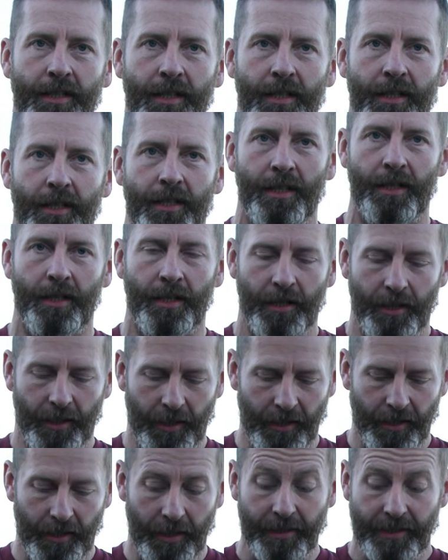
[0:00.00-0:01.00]
deer
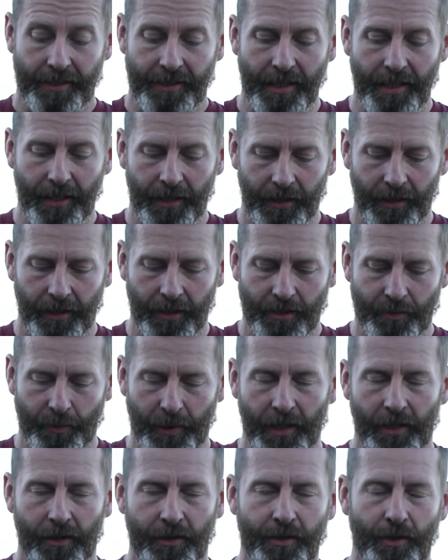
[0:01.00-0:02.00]
and sika as
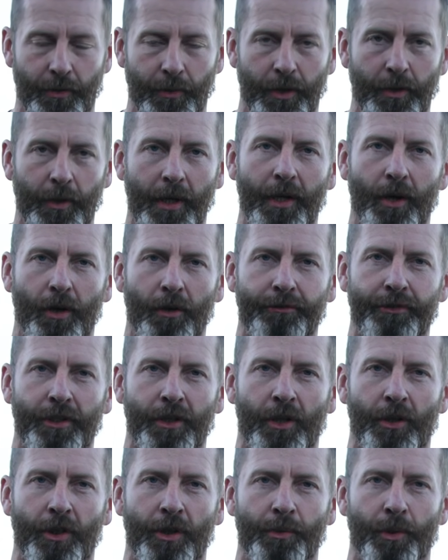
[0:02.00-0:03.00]
well. So we're quite
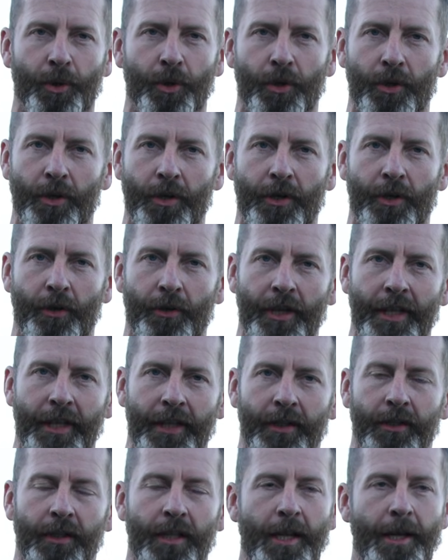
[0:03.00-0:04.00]
often on the moor and on the
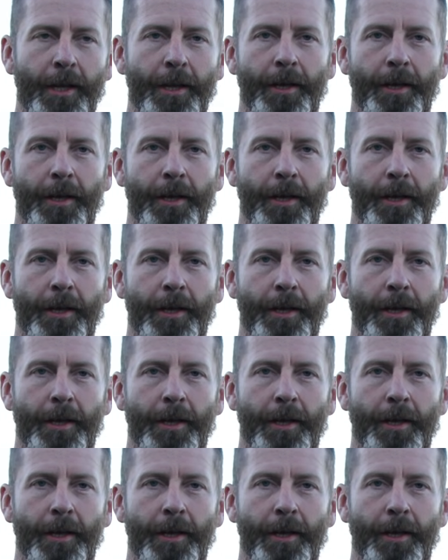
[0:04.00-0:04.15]
hill.